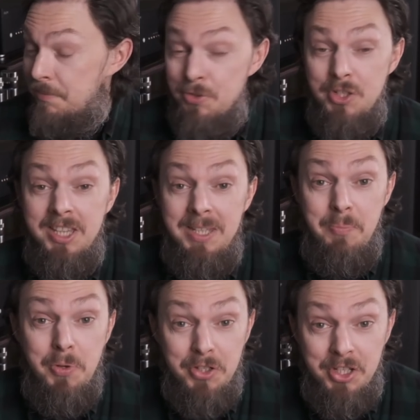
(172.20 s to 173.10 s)
Like,
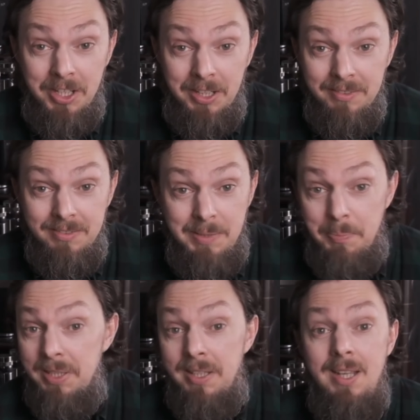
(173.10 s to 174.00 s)
you can
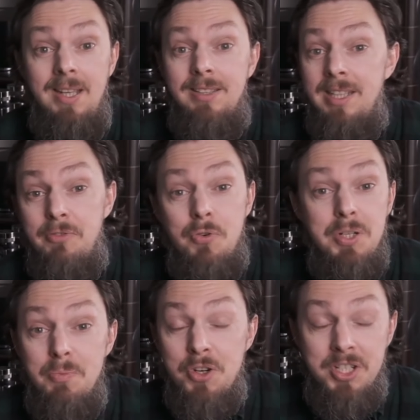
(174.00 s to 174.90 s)
already afford it.
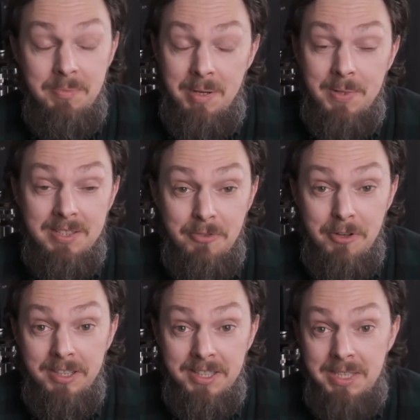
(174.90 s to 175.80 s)
All you have to
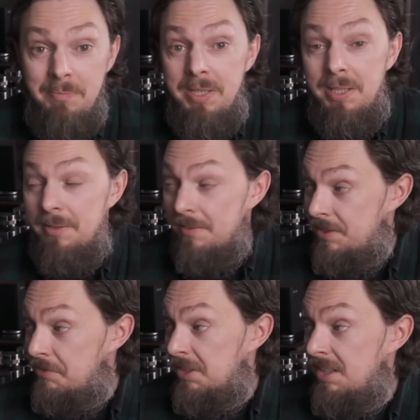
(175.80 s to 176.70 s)
do is not
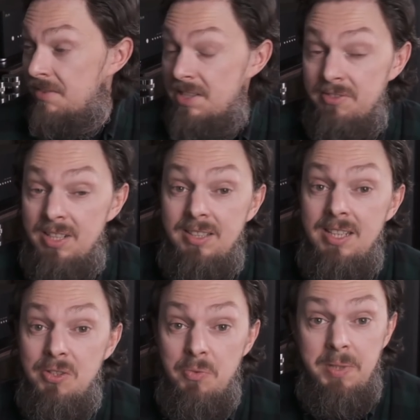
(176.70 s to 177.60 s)
buy 10 tons of
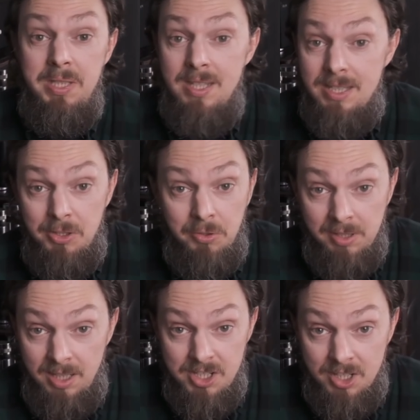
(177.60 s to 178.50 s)
millet,
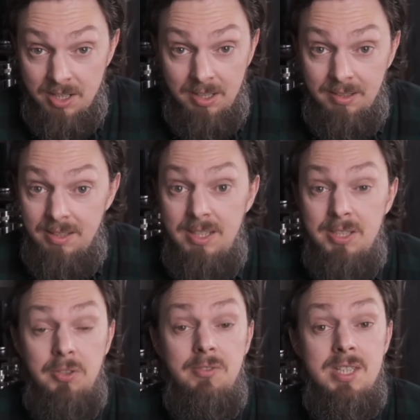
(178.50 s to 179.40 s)
and you have a
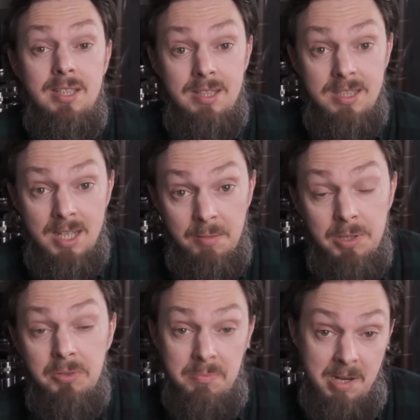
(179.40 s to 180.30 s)
Diablo in your
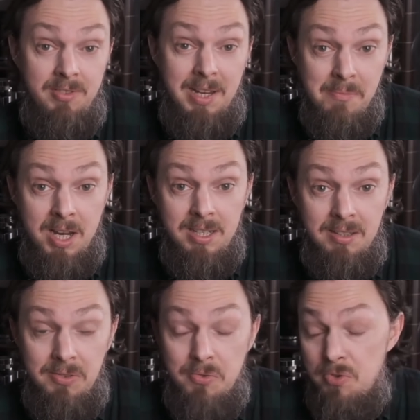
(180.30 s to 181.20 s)
house. What's so
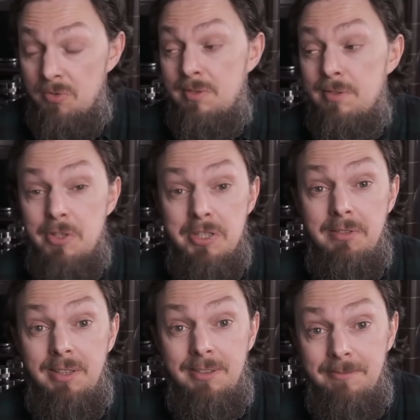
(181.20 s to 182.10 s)
complicated about
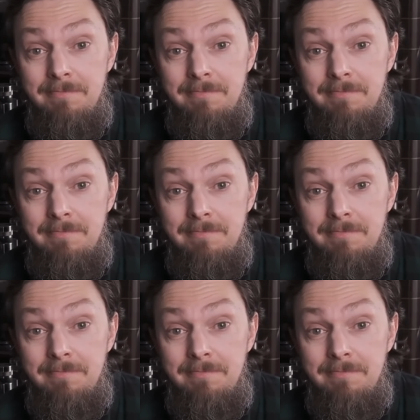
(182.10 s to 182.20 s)
that?